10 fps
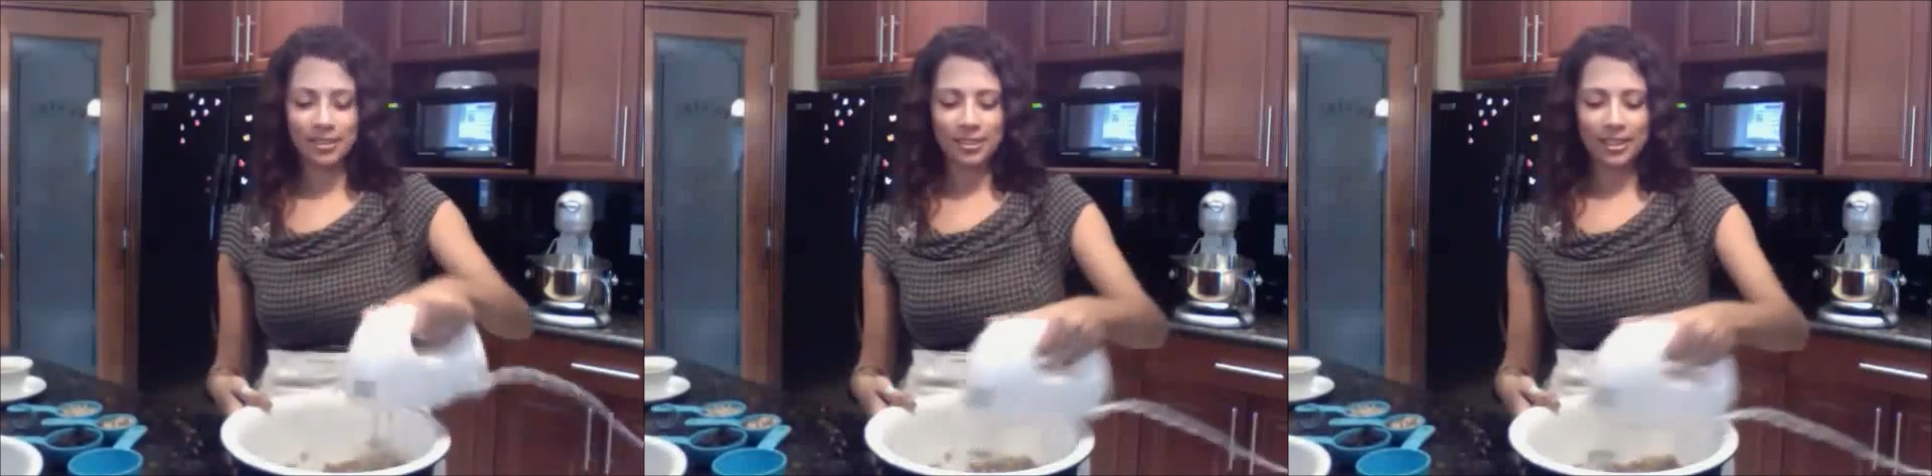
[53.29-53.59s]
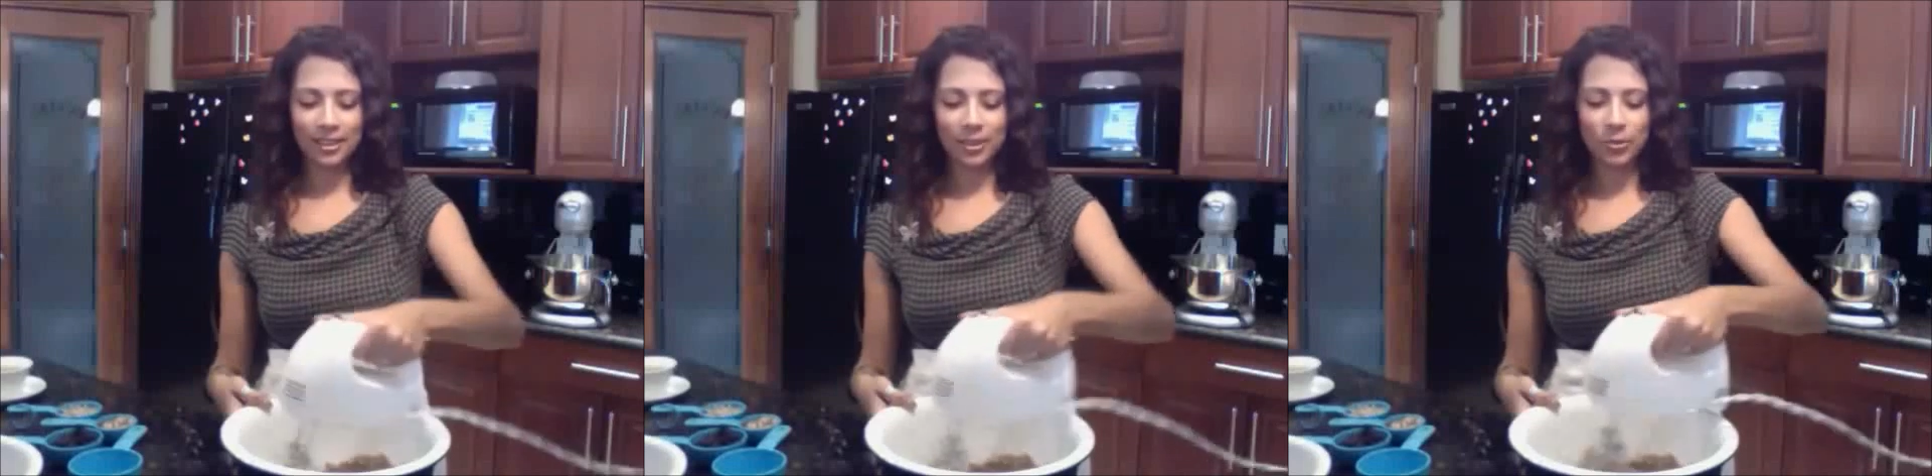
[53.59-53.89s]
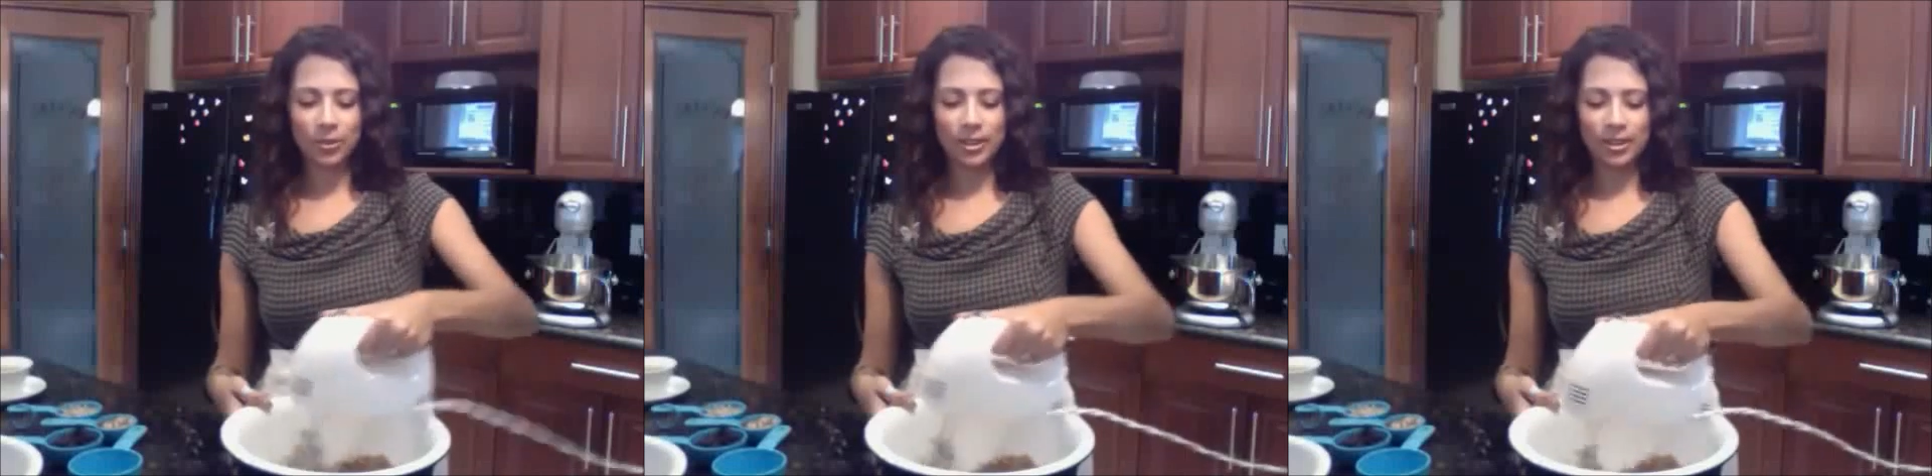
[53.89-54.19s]
get it
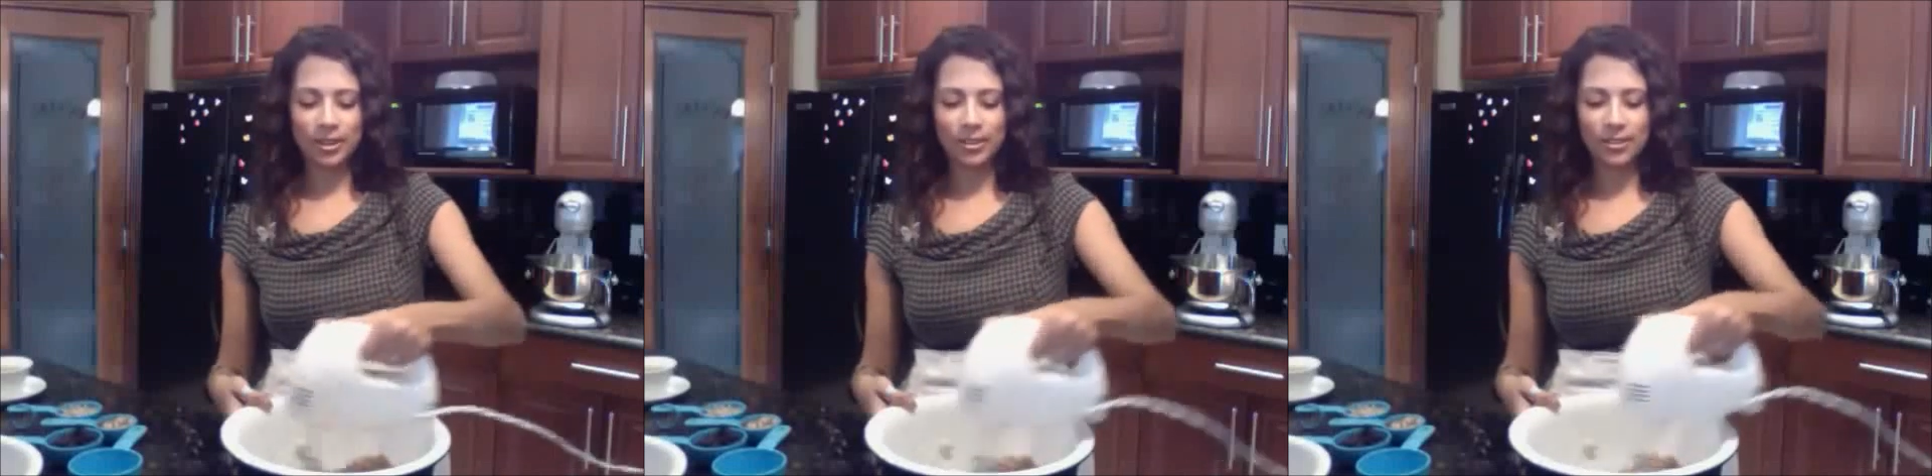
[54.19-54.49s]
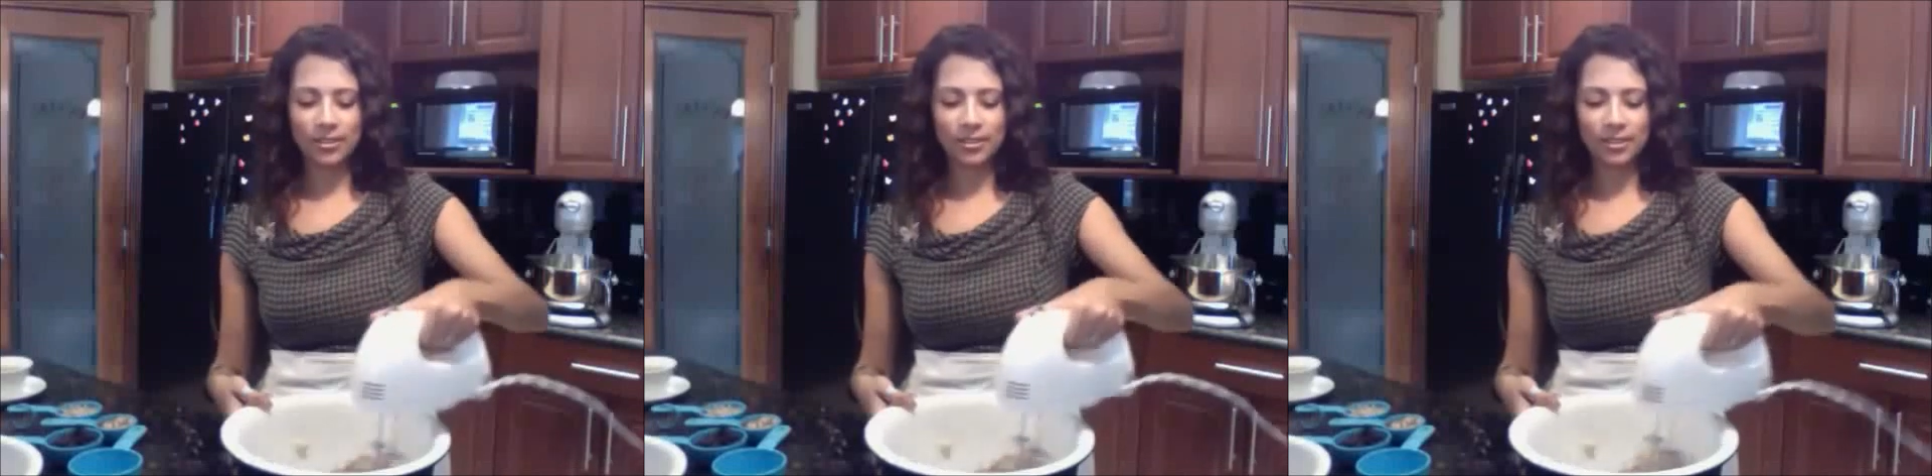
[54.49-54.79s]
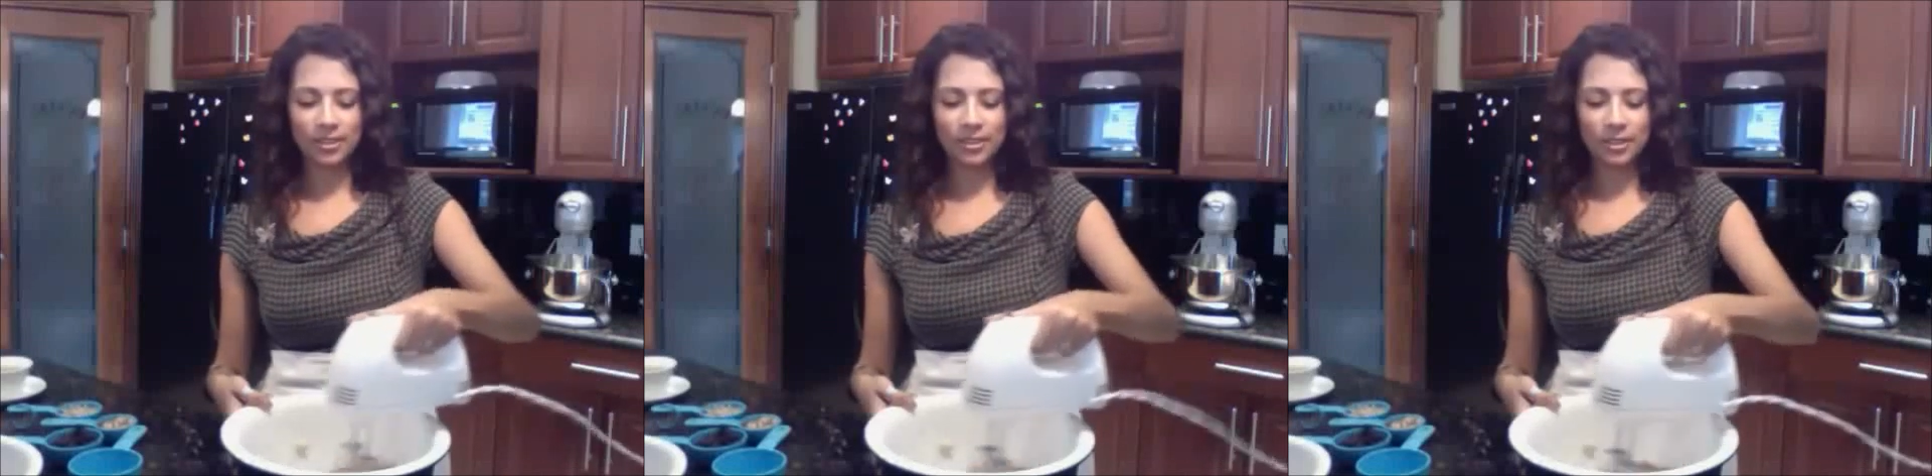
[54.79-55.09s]
going here.
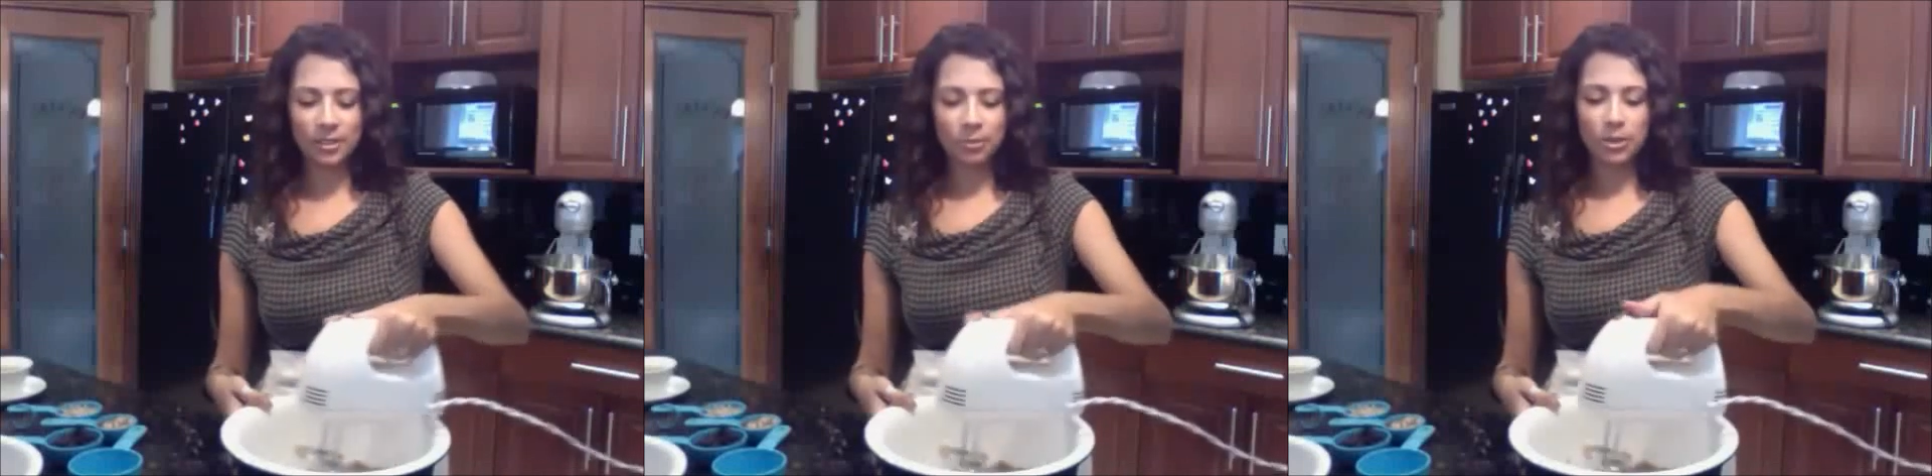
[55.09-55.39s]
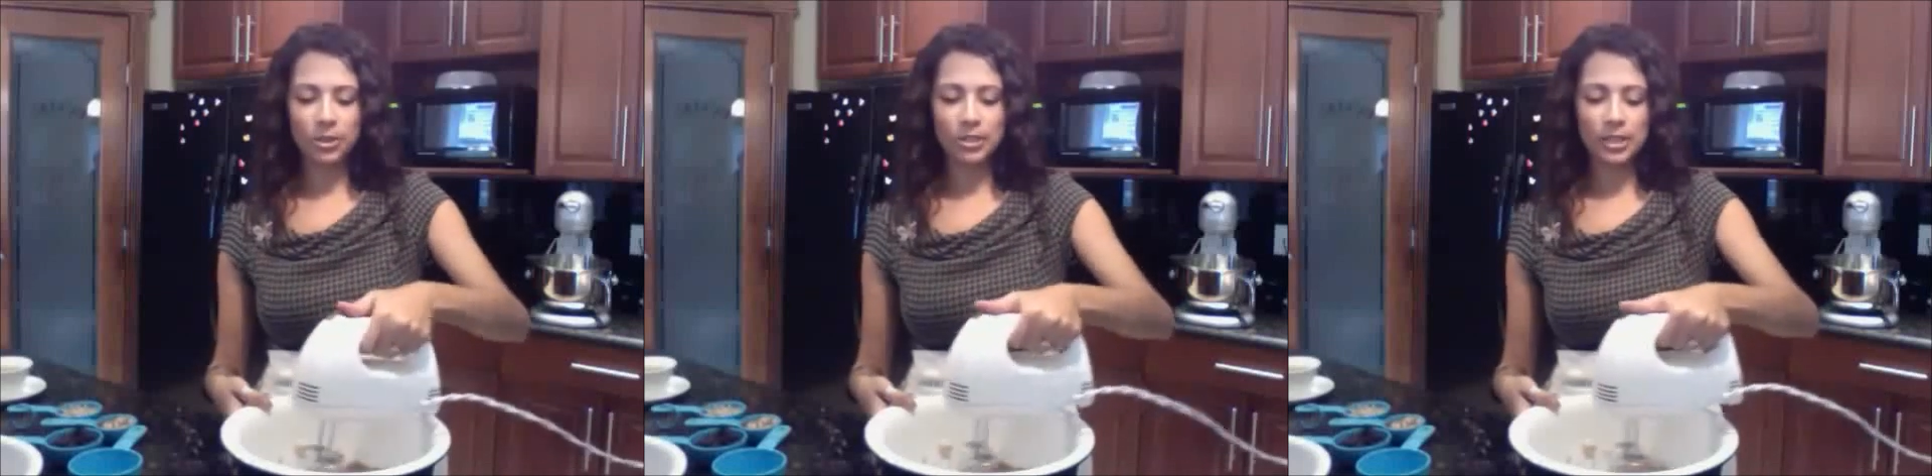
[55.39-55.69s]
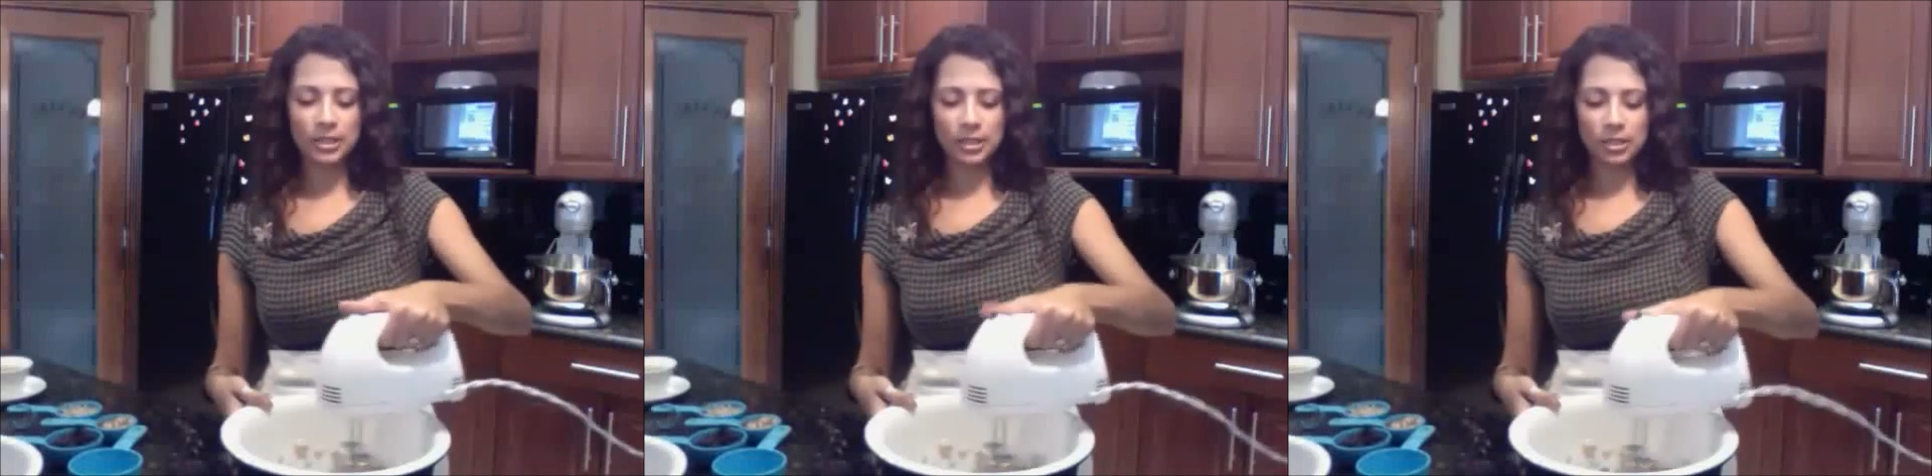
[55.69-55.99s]
Butter's
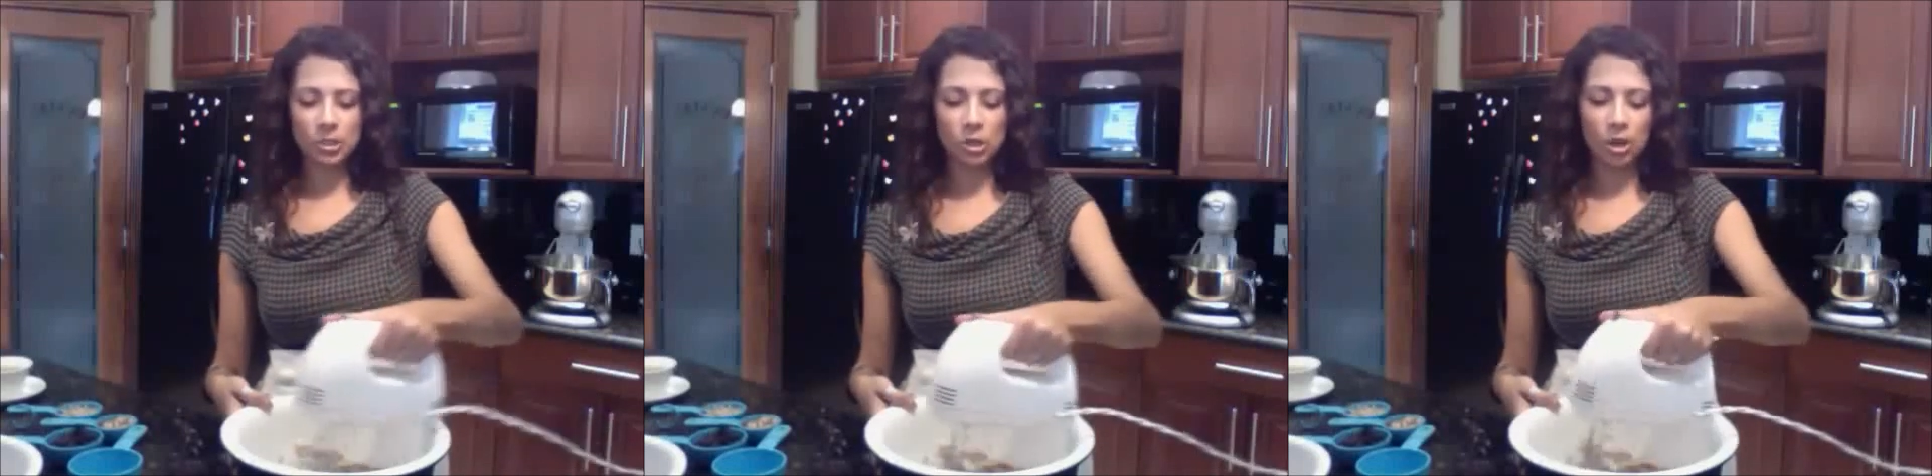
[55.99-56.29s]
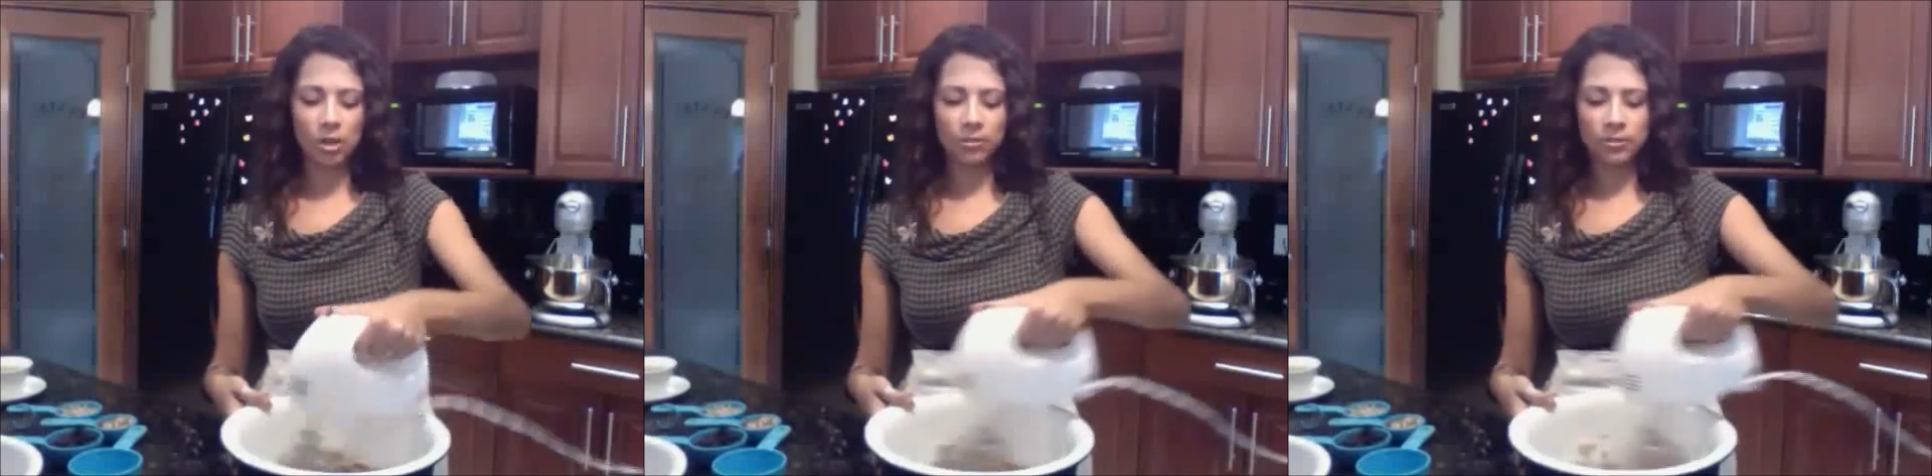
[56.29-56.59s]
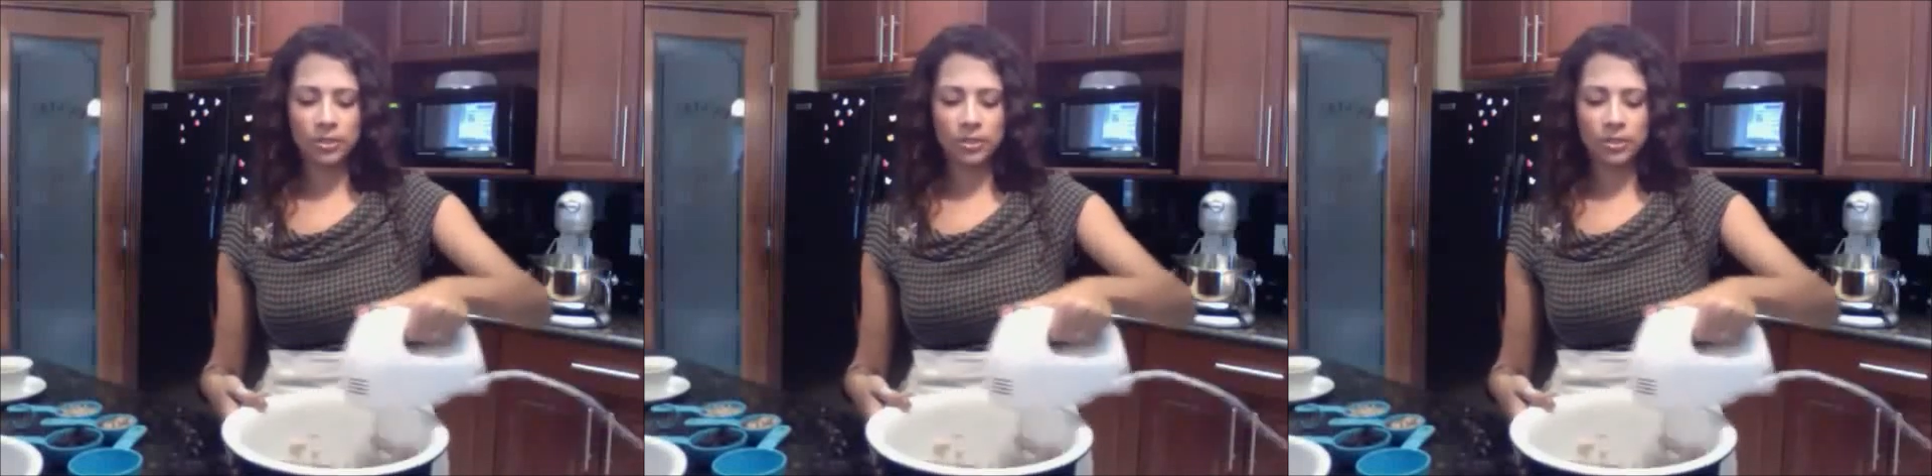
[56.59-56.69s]
nice and soft.